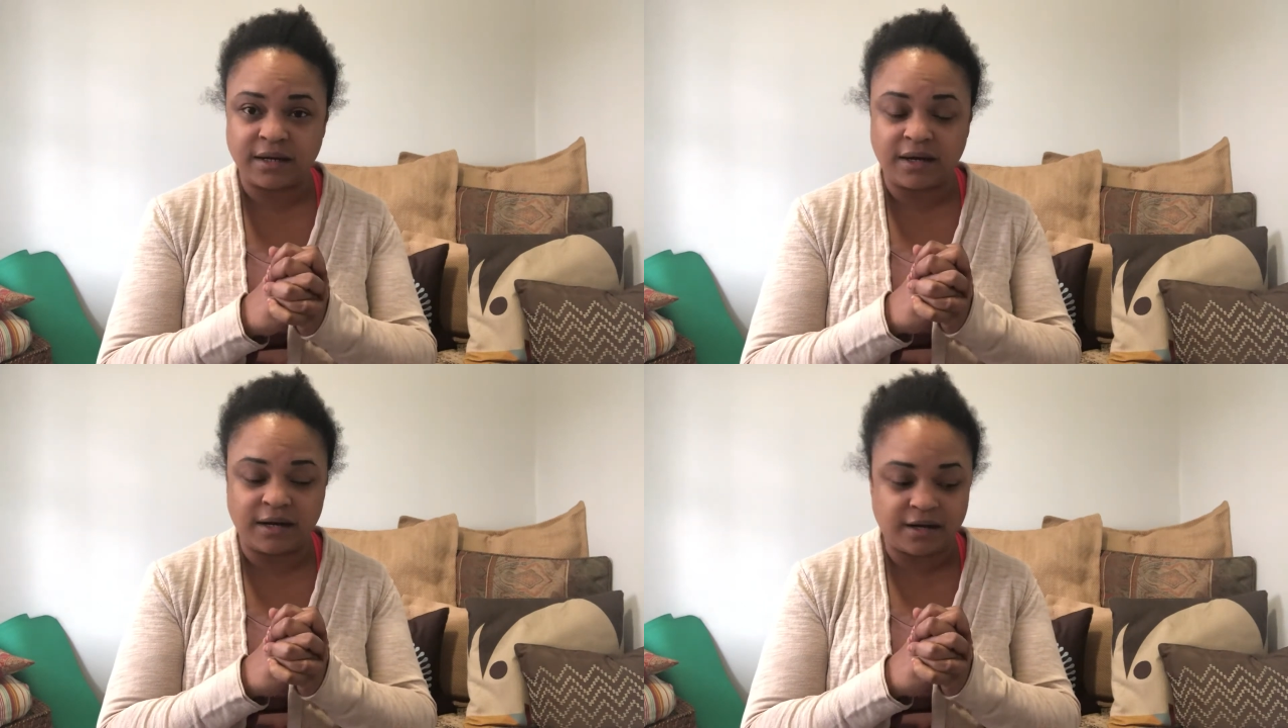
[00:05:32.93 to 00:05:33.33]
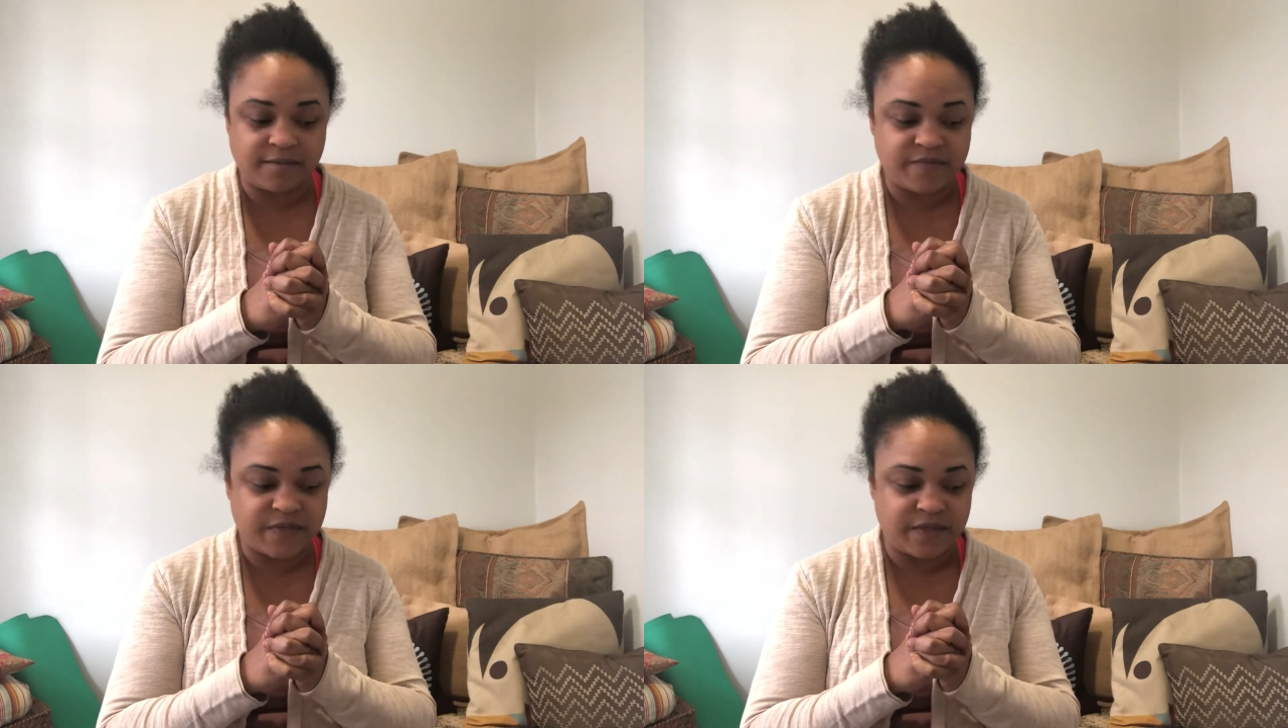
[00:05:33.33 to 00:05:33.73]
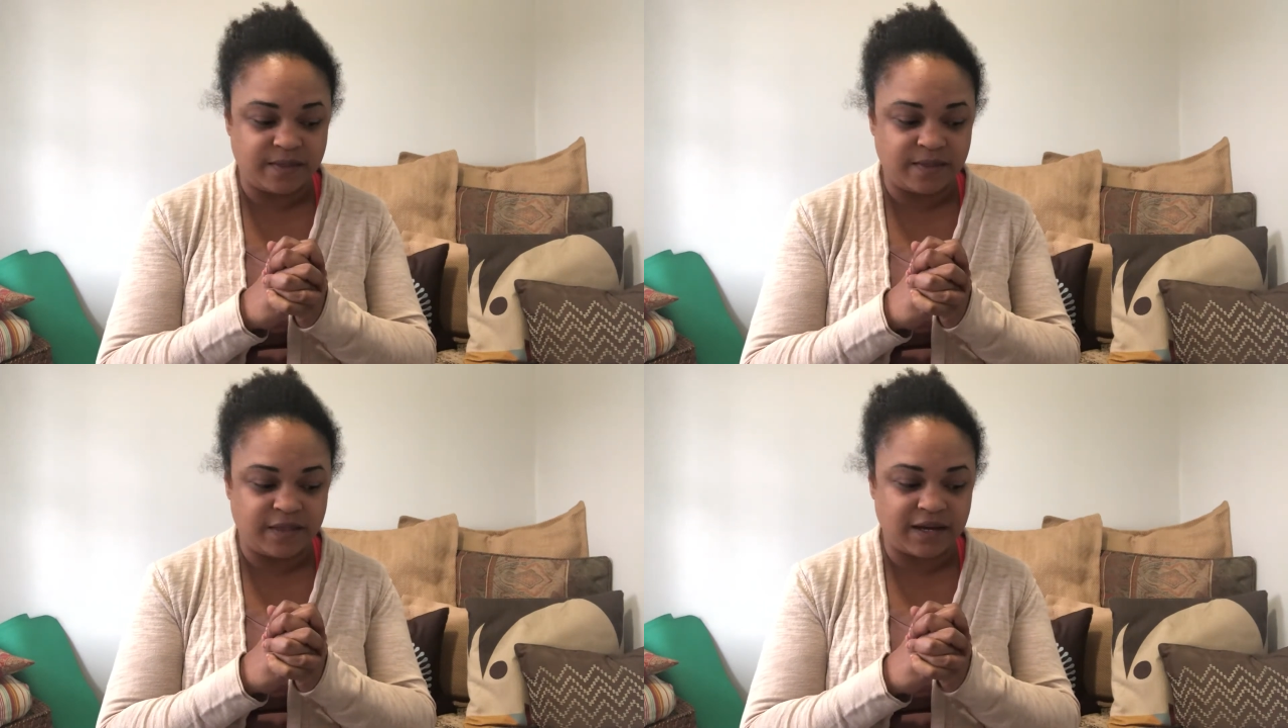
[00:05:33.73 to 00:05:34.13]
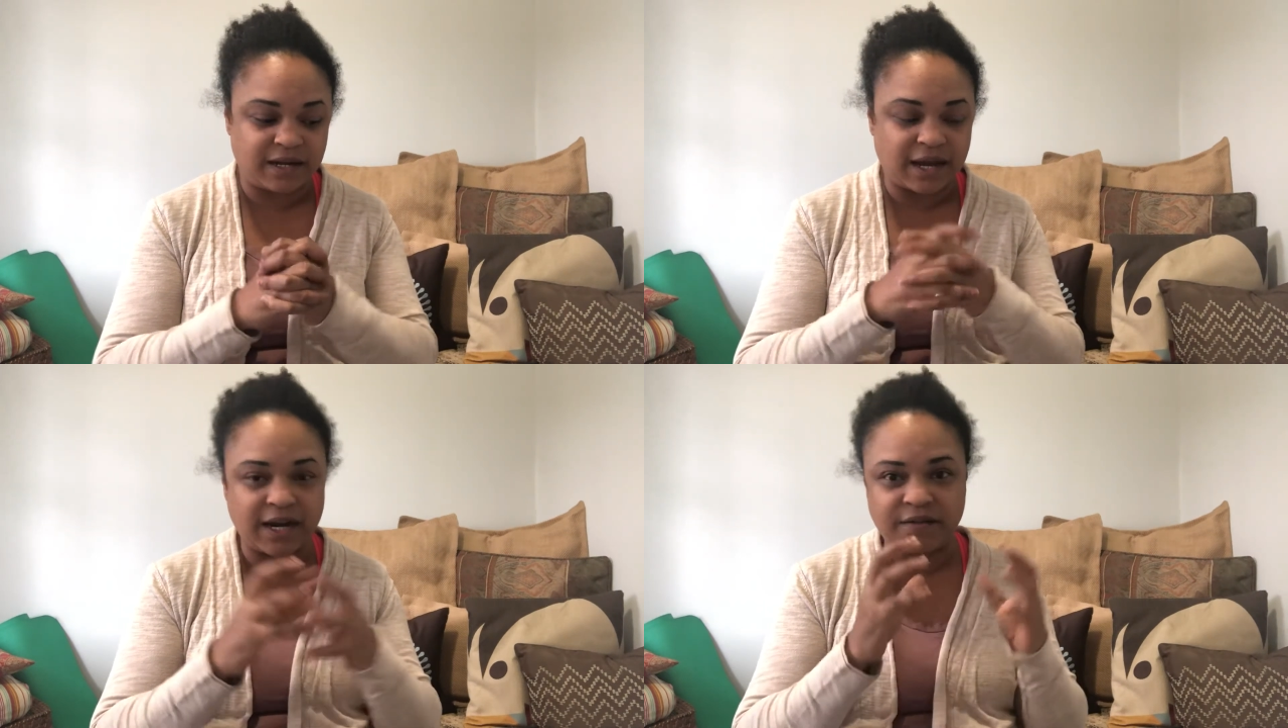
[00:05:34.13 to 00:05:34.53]
than
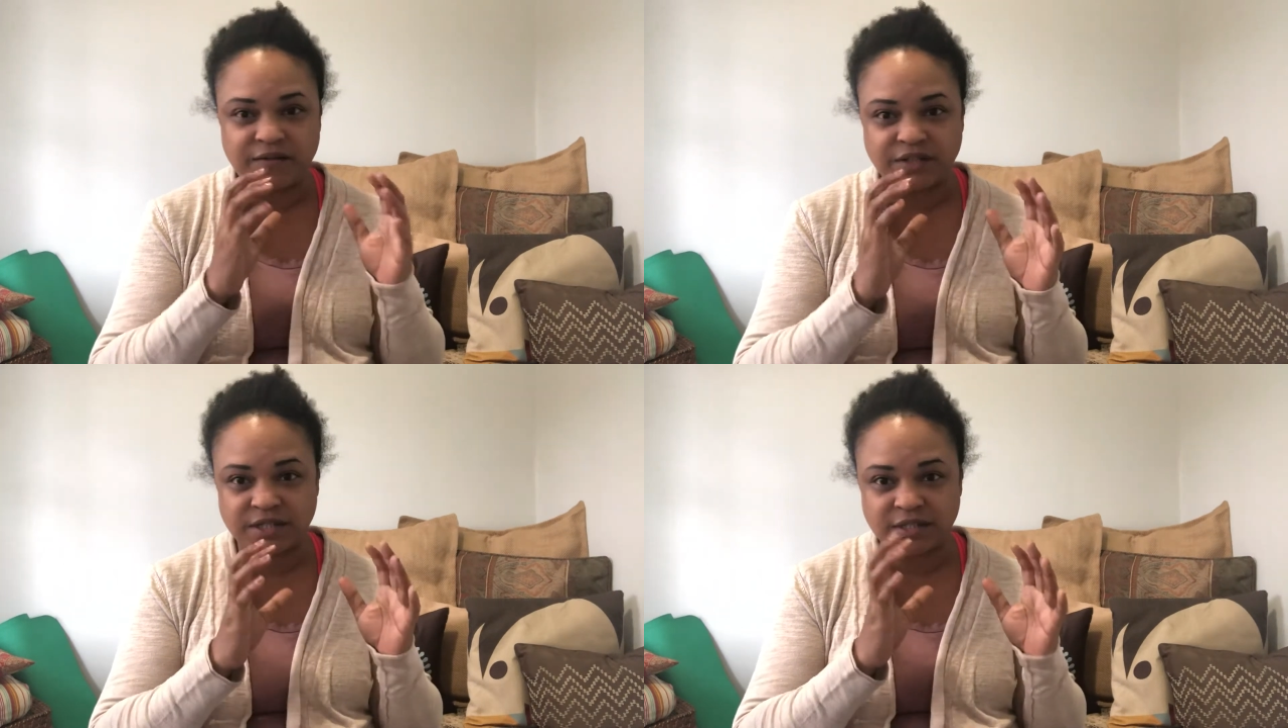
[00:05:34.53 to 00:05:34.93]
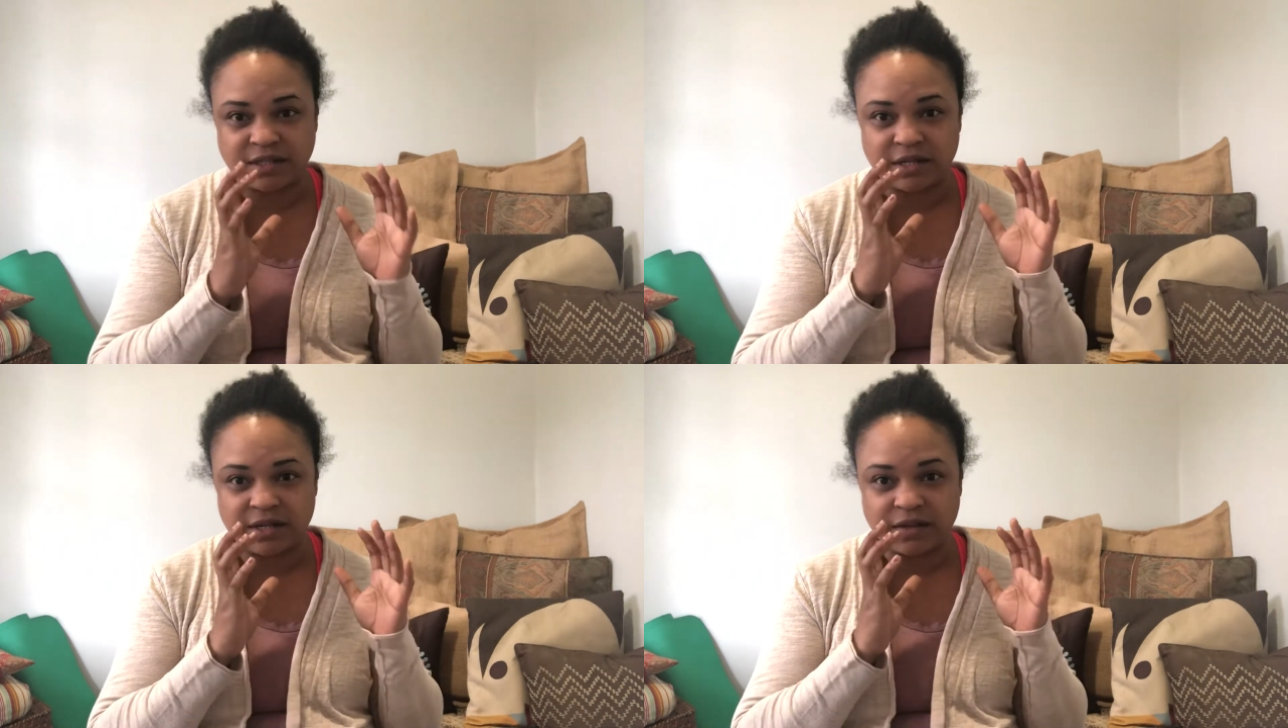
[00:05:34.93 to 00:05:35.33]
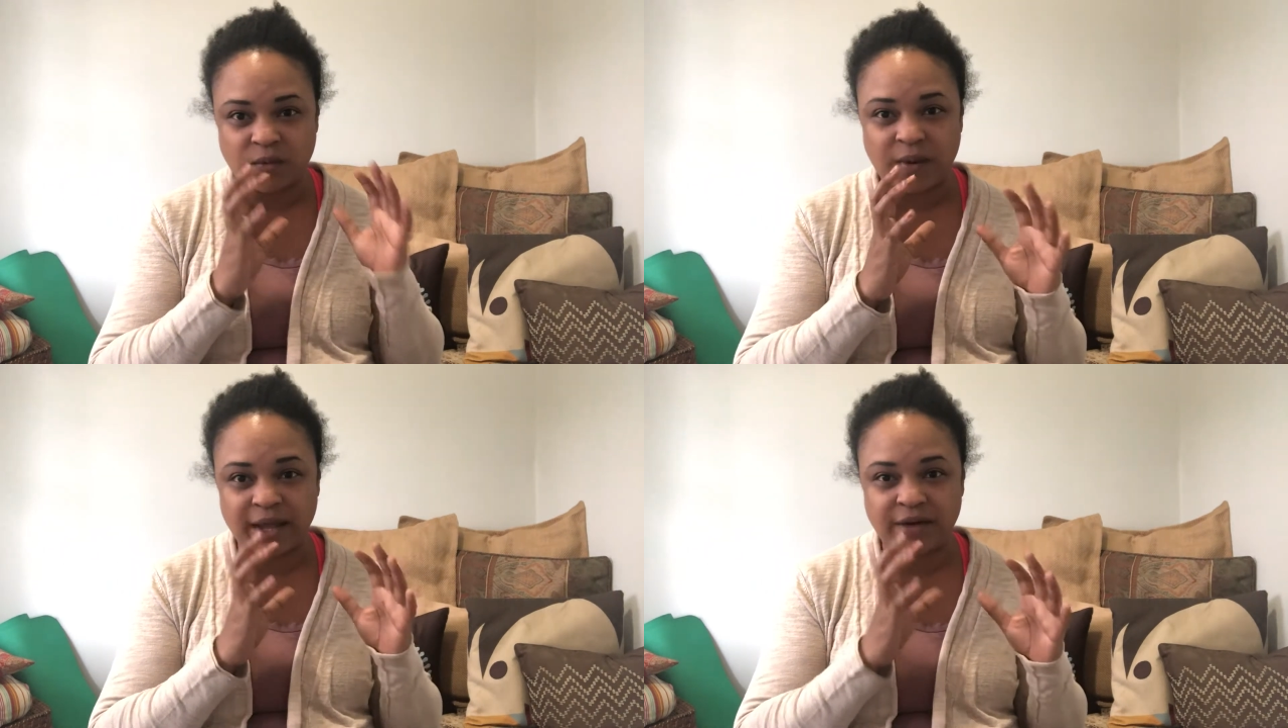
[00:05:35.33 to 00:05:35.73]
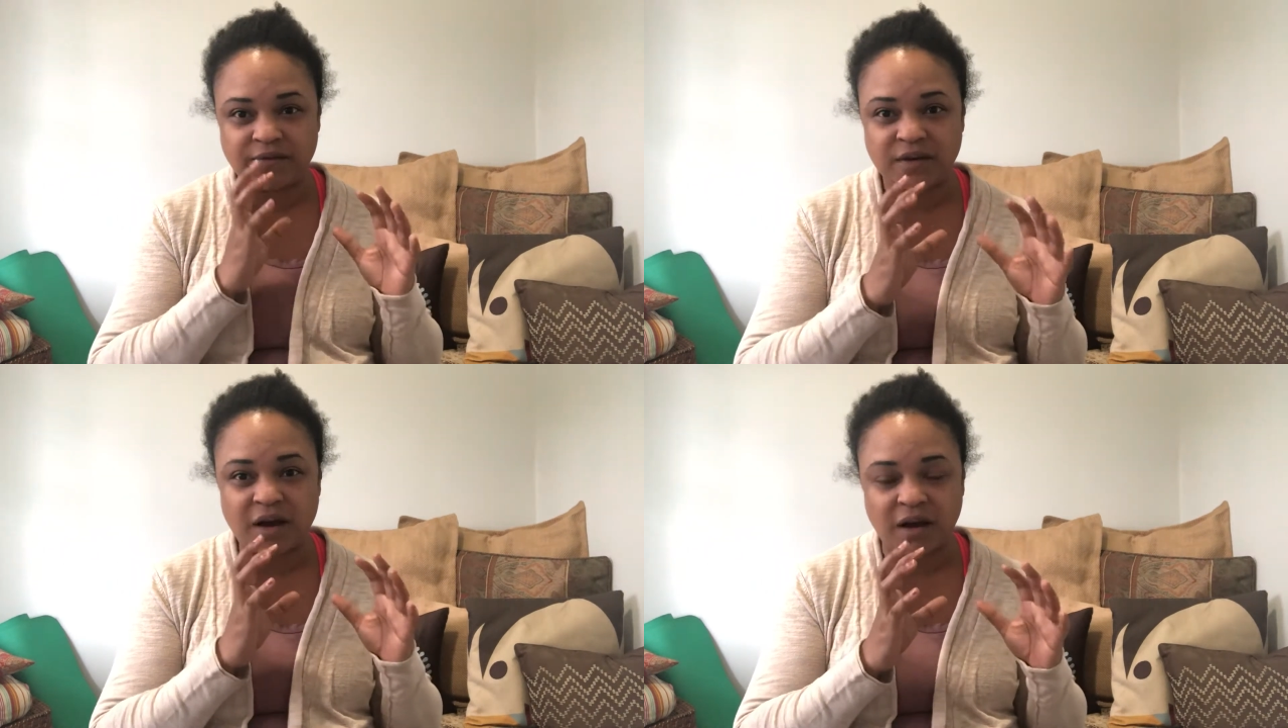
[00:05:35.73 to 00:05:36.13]
kind of just the way of
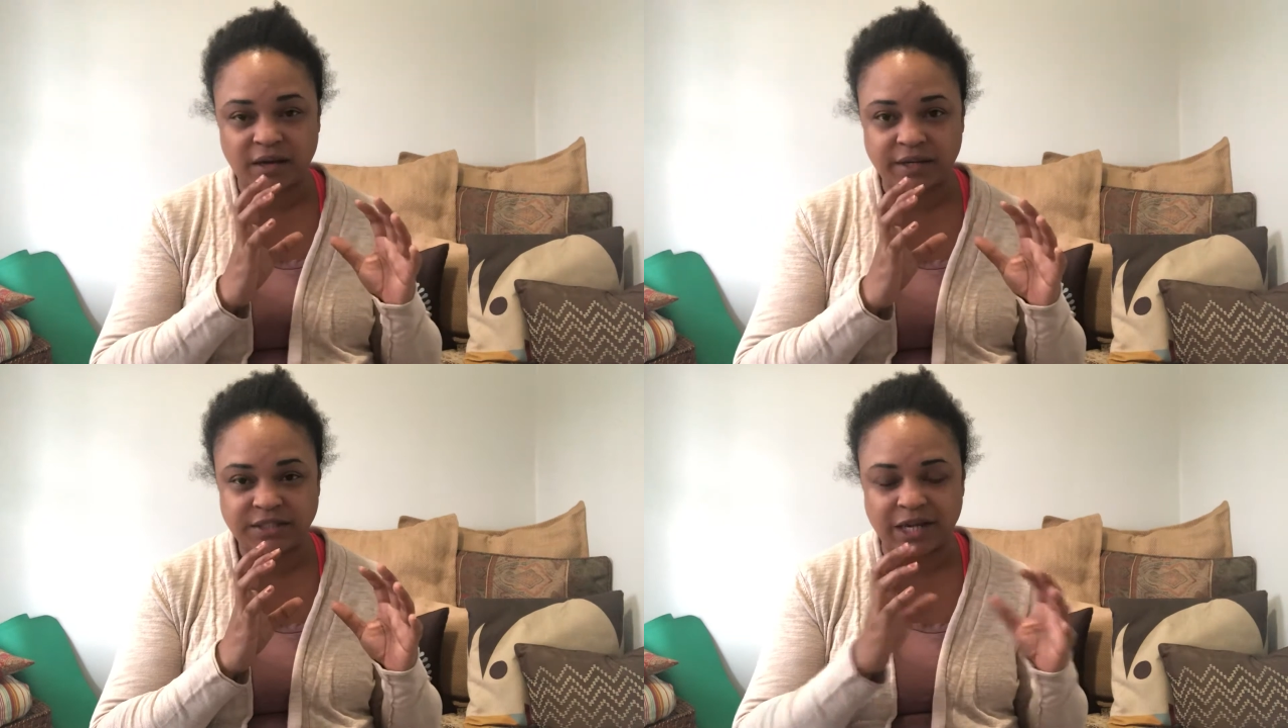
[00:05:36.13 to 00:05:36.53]
knowledge.